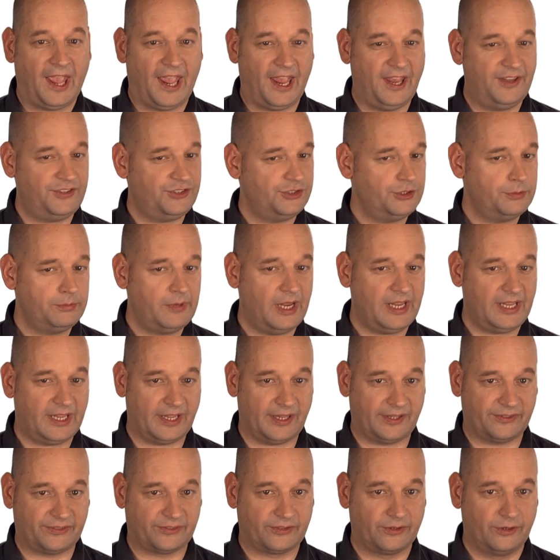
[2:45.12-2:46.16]
As you may
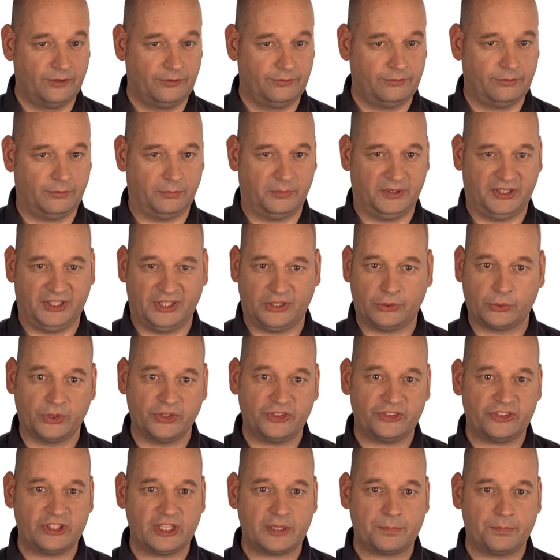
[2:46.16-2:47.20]
guess, from a
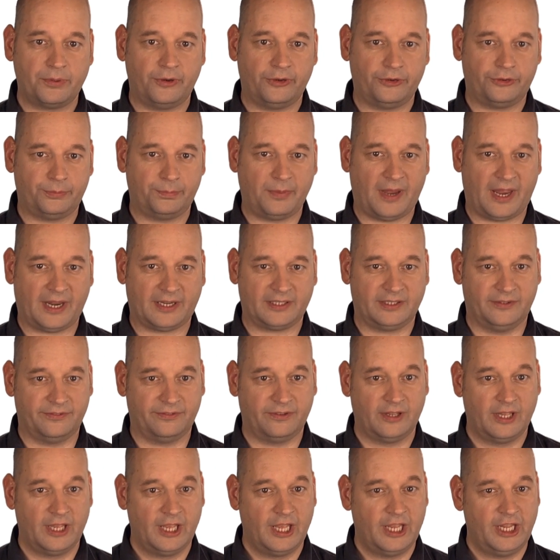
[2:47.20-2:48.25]
linguistic perspective,
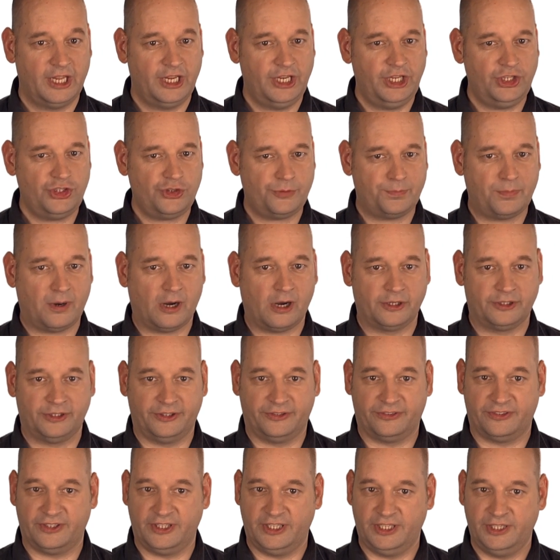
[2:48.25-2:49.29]
each
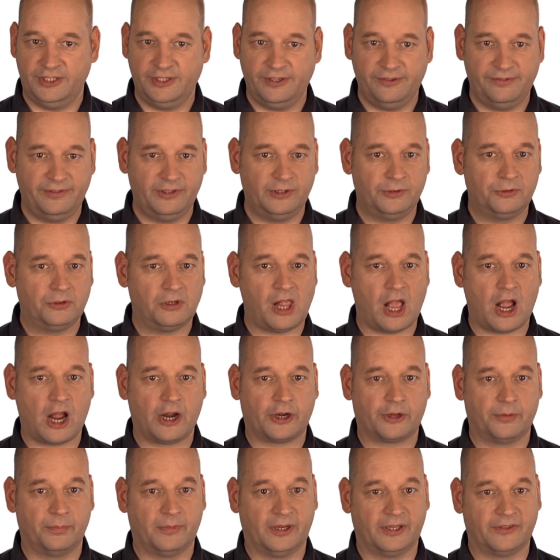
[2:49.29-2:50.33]
party's individual
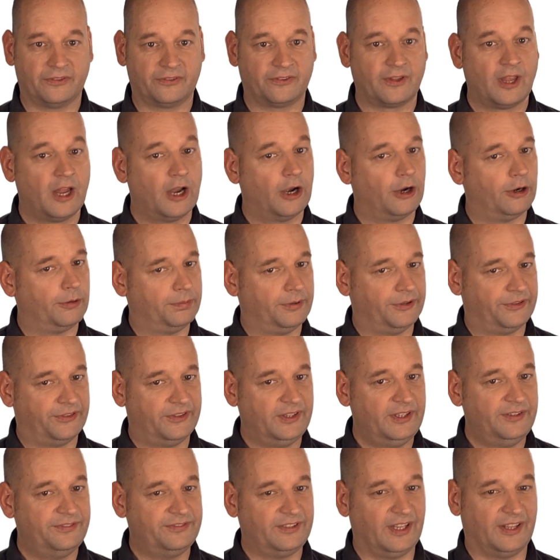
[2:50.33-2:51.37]
arguments are
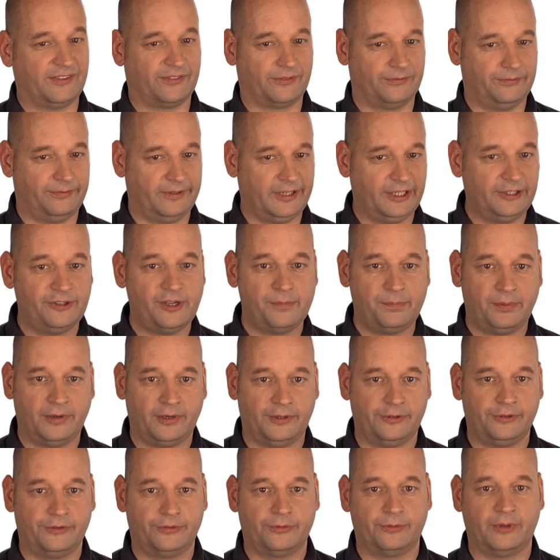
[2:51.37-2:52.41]
perceived as very
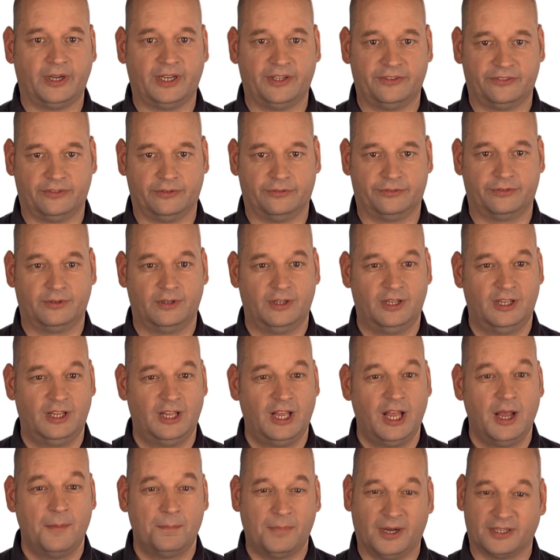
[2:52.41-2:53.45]
persuasive,
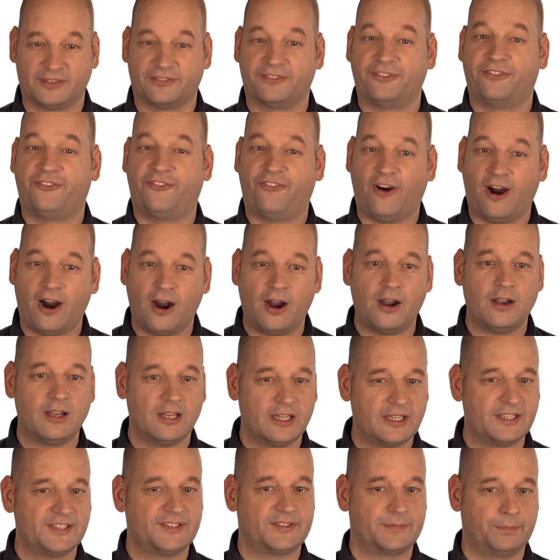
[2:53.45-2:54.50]
but far
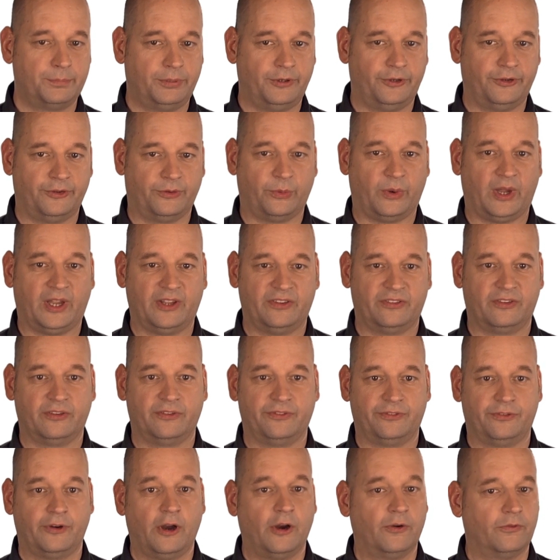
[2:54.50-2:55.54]
less
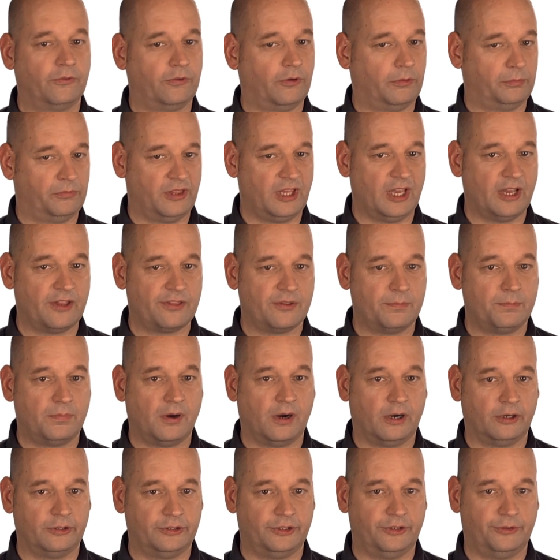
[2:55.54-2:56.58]
persuasive from the other
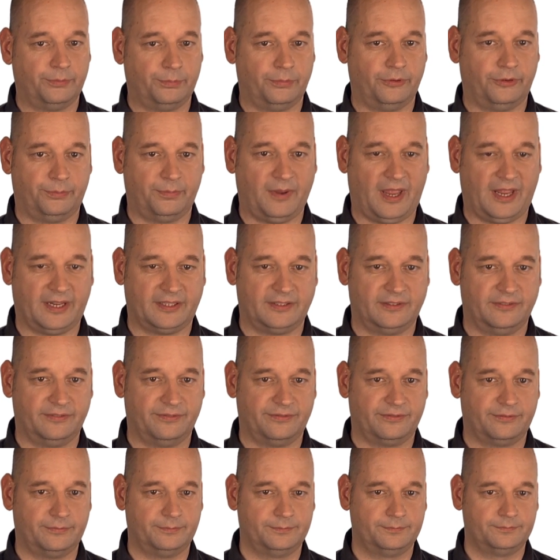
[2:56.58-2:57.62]
party's
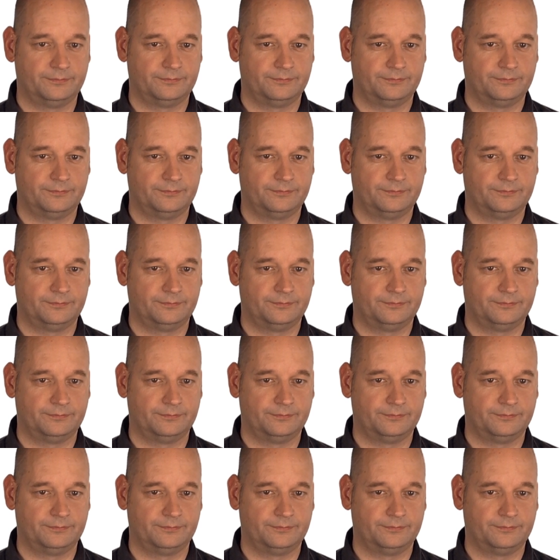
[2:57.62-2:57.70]
perspective.